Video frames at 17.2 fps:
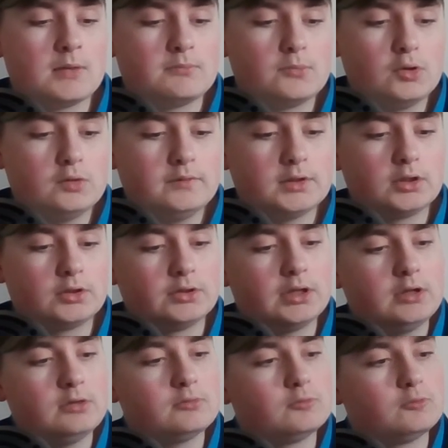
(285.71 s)
Moving on
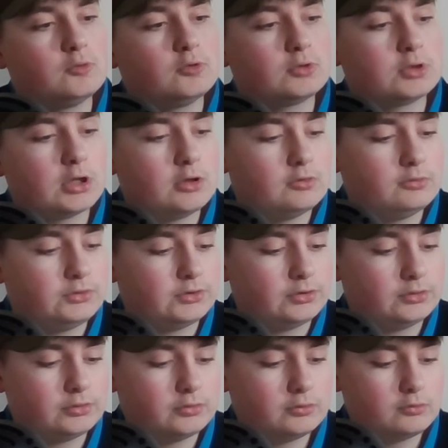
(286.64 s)
though, we'll go
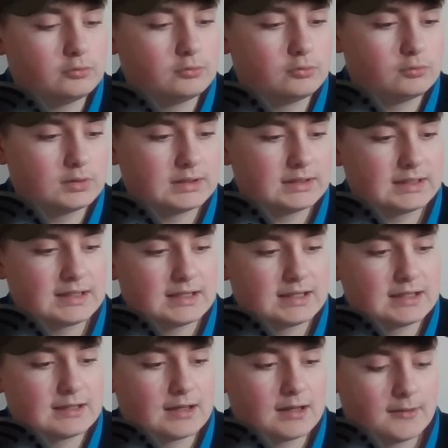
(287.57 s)
to
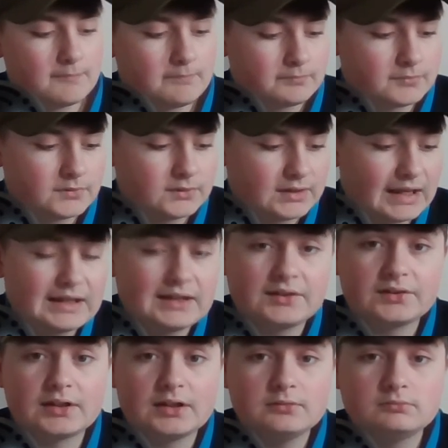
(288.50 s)
the
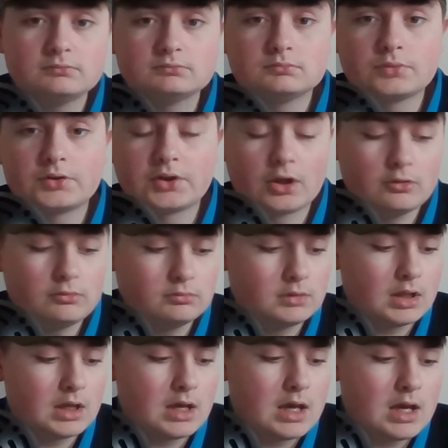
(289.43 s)
tennis now. So,
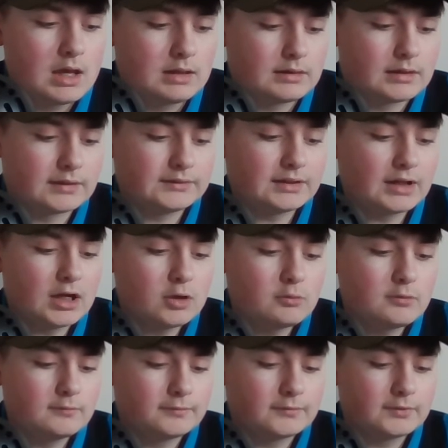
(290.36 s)
Nadal
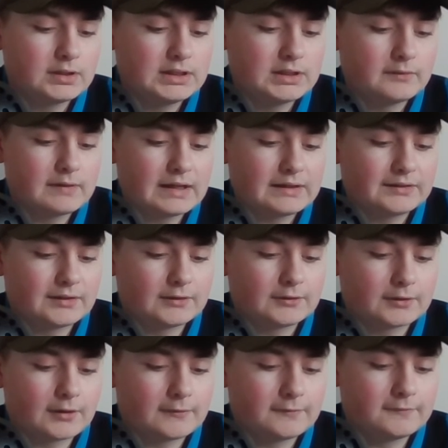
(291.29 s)
won 3-0
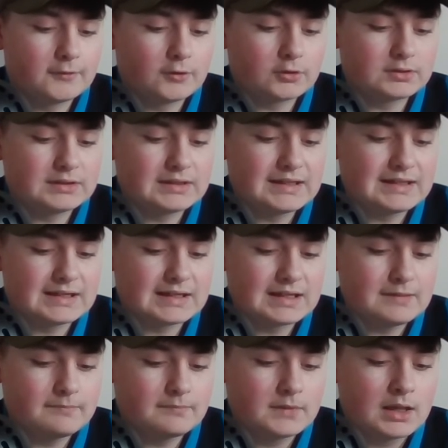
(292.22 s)
versus
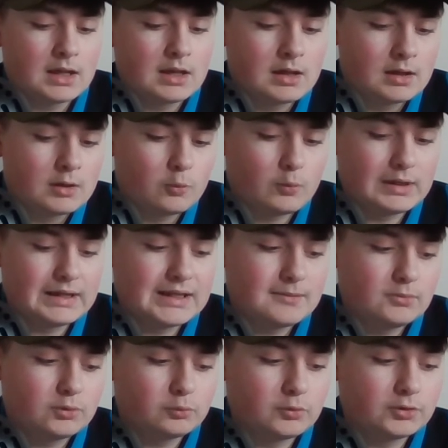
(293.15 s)
Fognini.
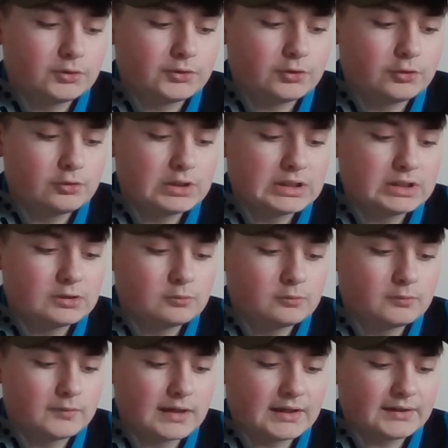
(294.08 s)
Williams won
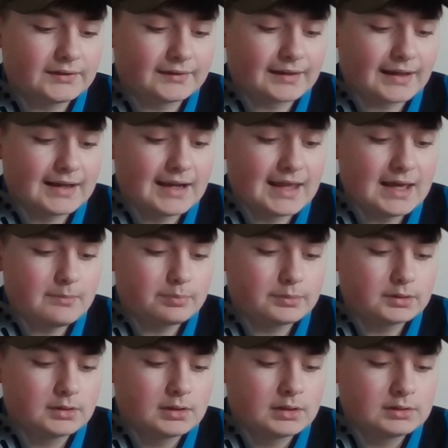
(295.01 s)
2-0 versus Halep.
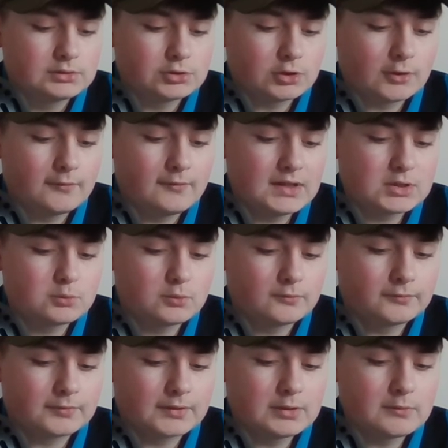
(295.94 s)
Djokovic
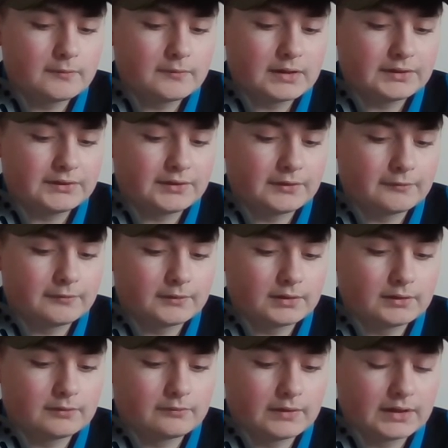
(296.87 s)
won 3-1
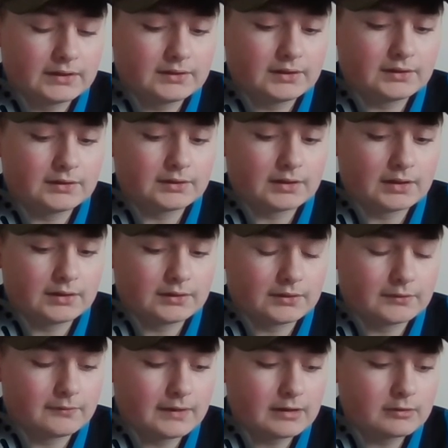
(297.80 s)
versus
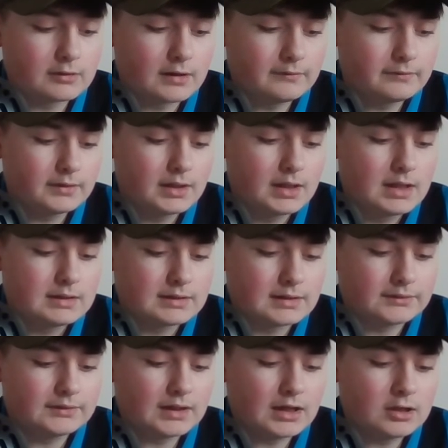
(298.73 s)
Zverev.
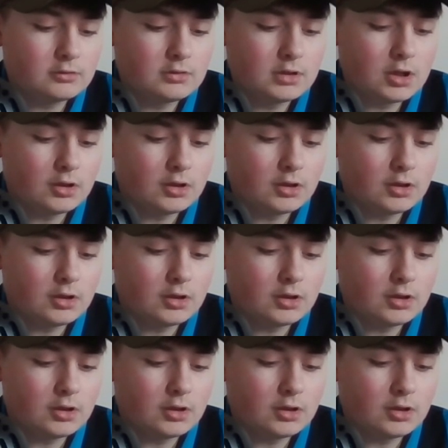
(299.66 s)
Nadal